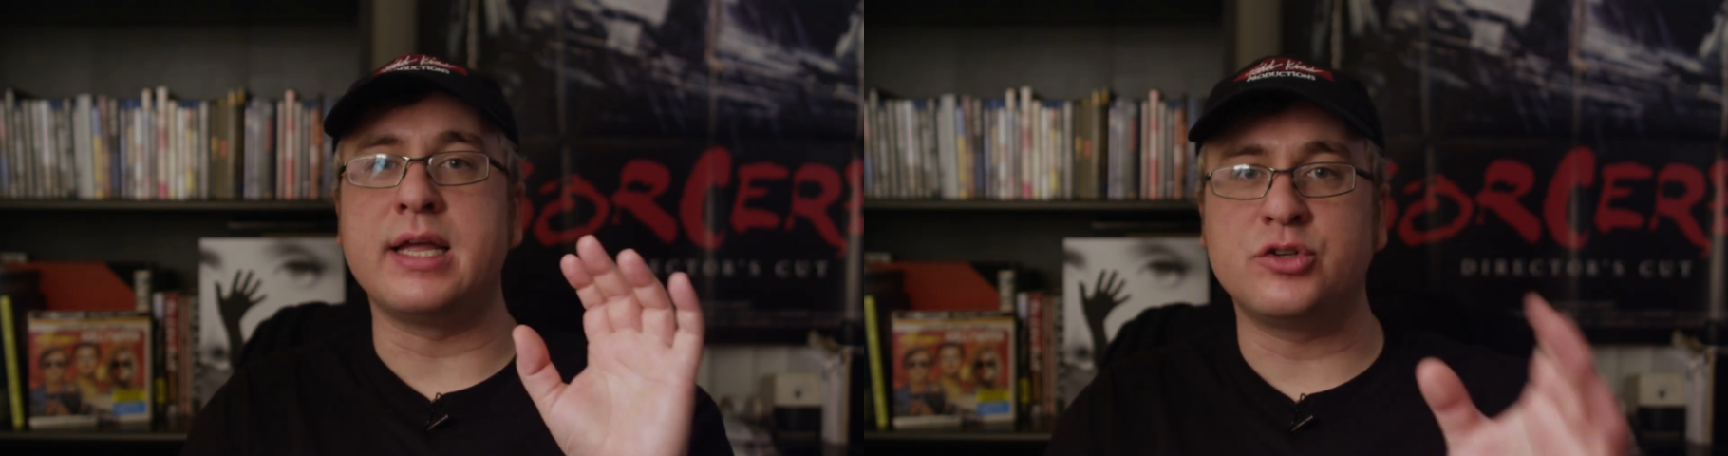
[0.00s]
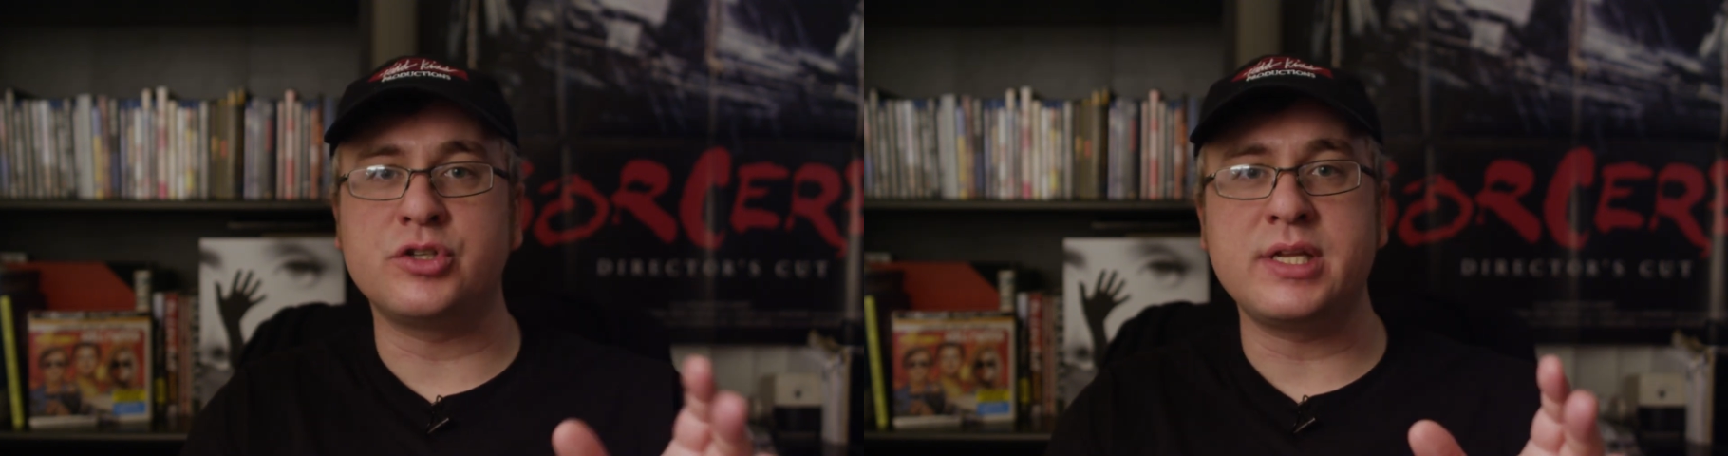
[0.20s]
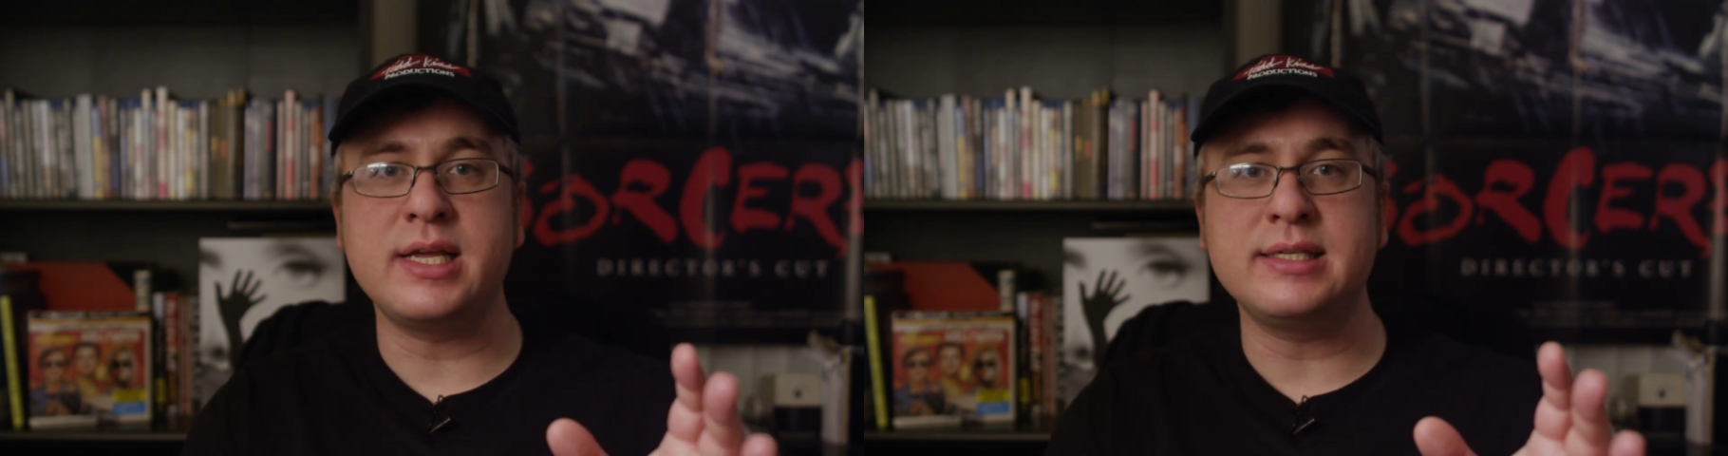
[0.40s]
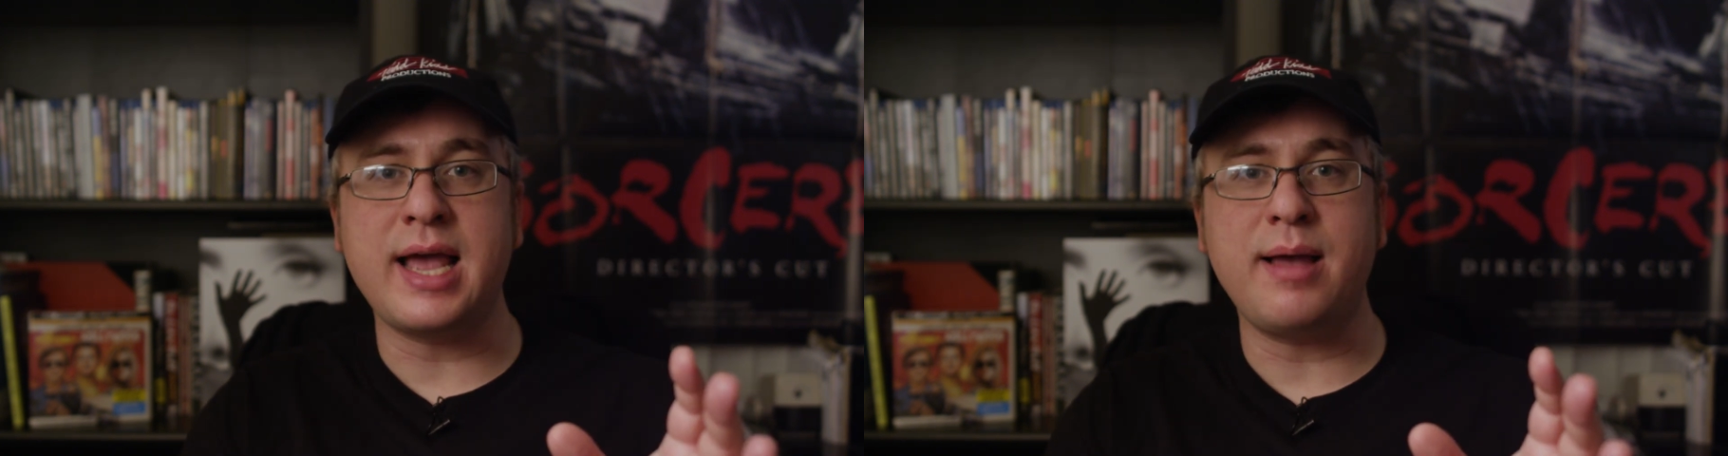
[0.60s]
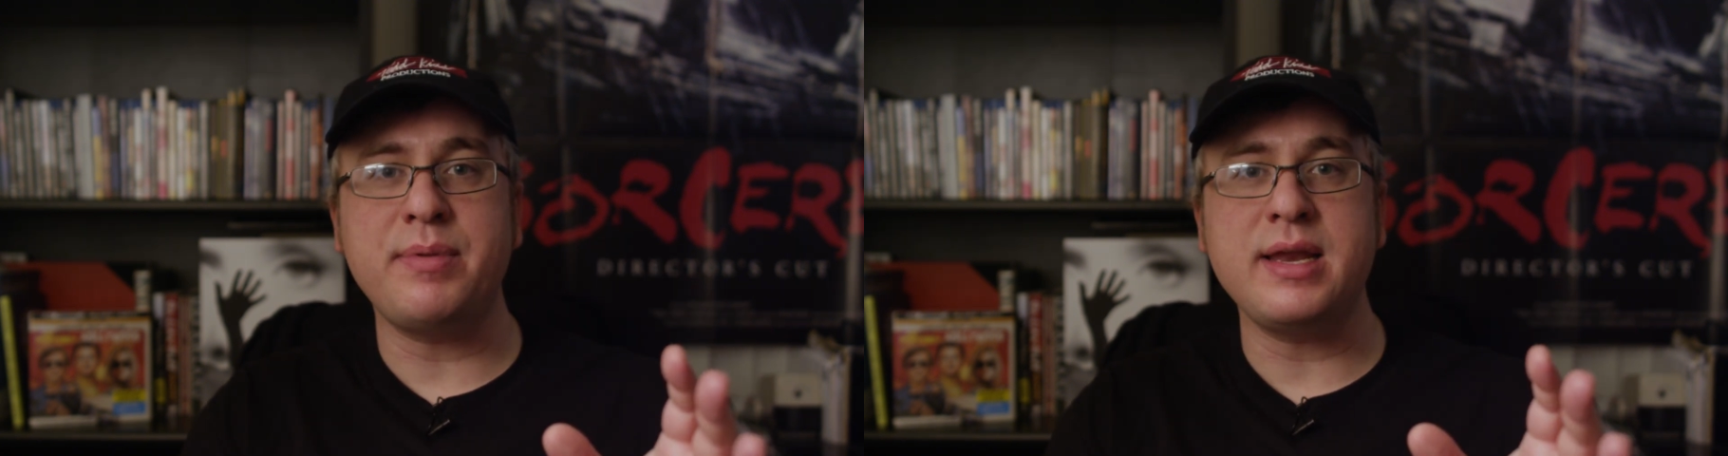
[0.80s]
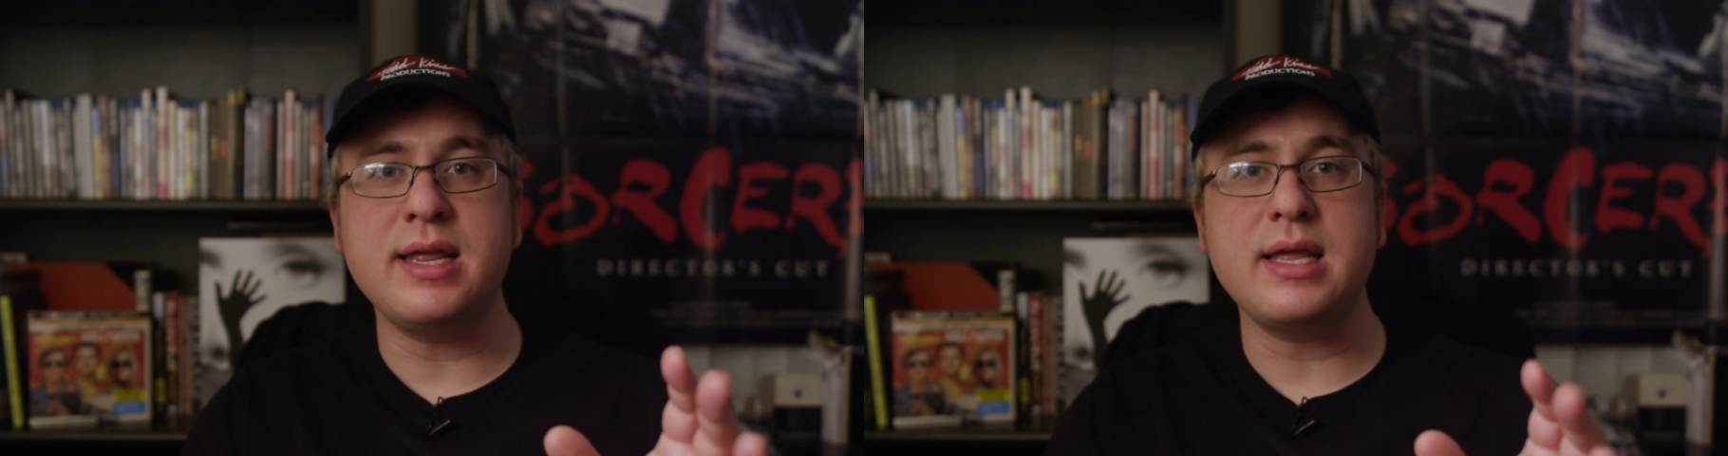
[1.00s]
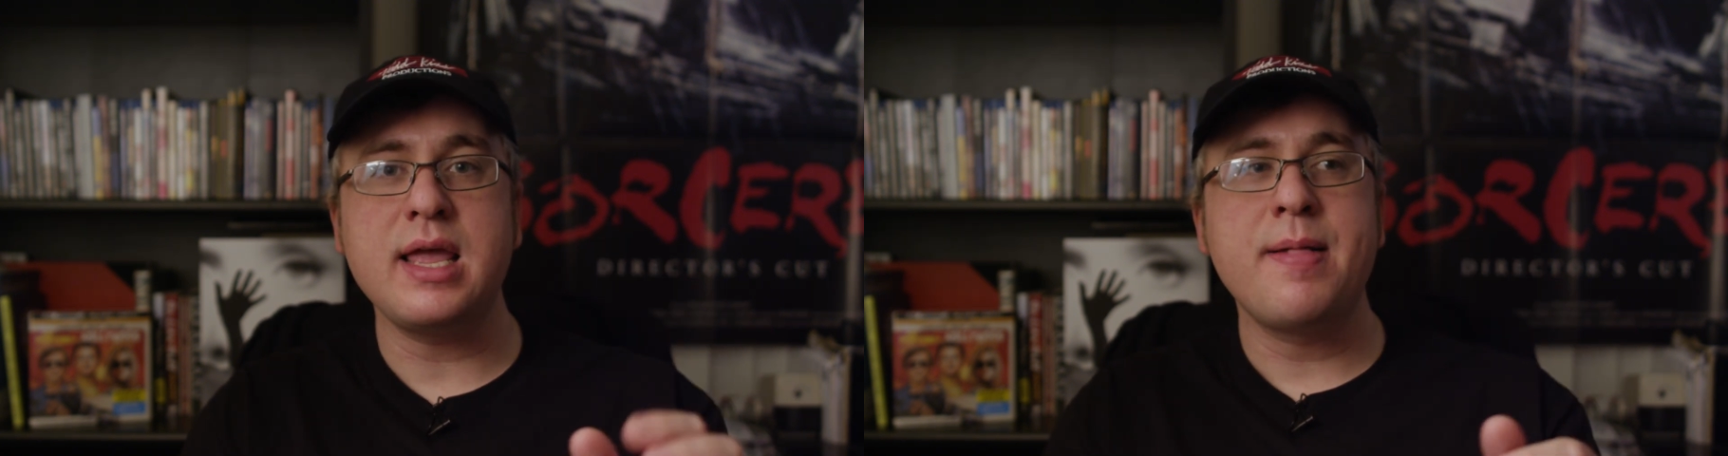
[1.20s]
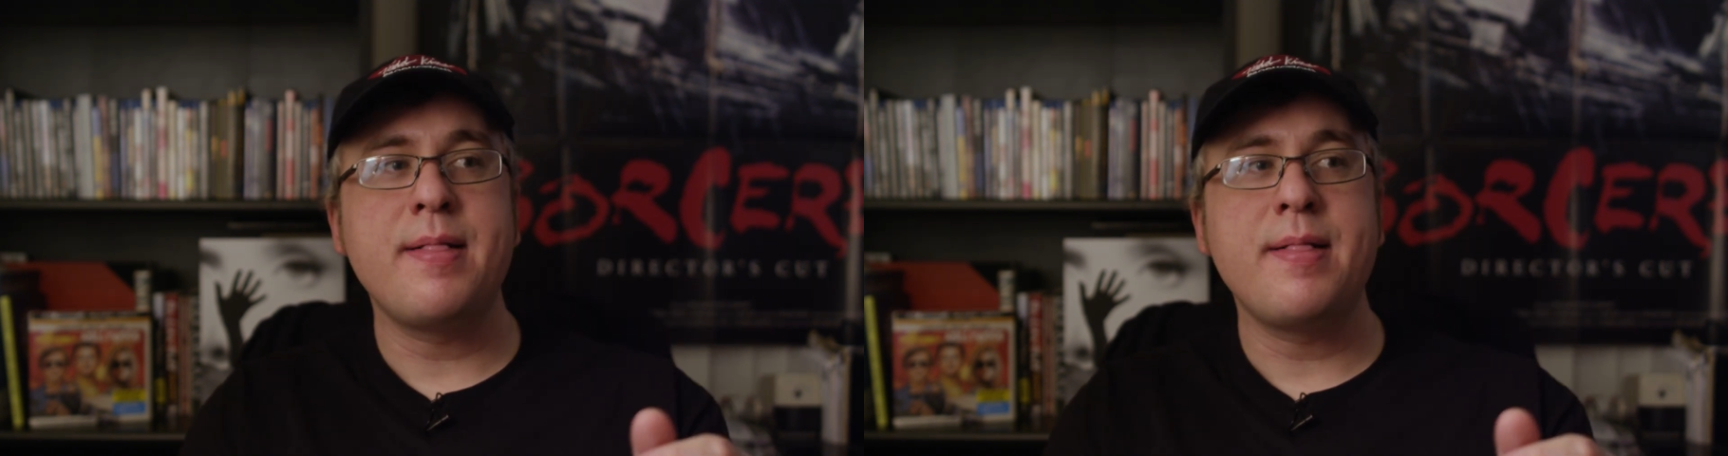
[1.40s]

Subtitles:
interesting is happening,